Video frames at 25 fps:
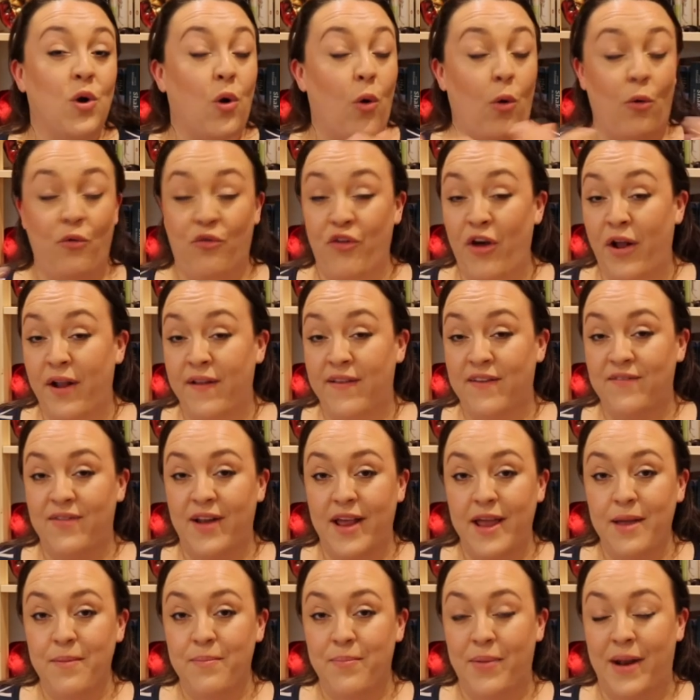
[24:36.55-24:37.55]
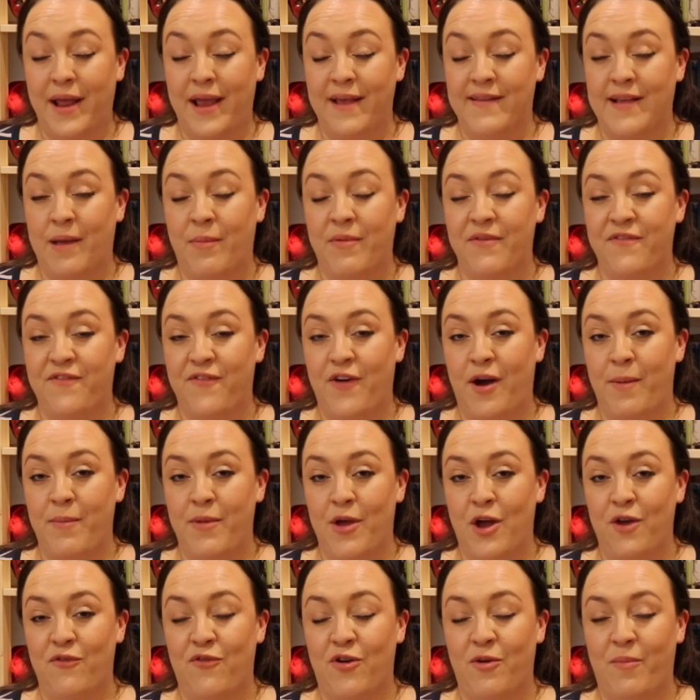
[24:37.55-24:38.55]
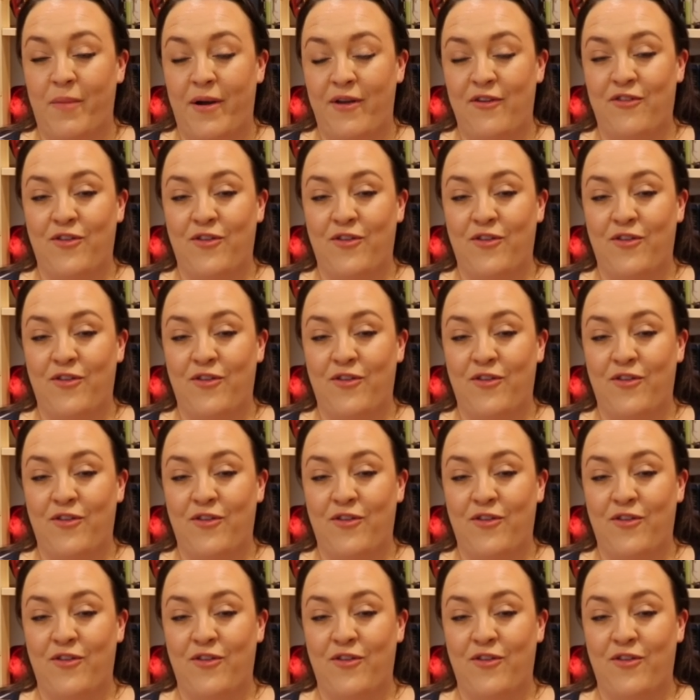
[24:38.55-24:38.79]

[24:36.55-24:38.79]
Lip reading: Alternatively, please come and find me over on my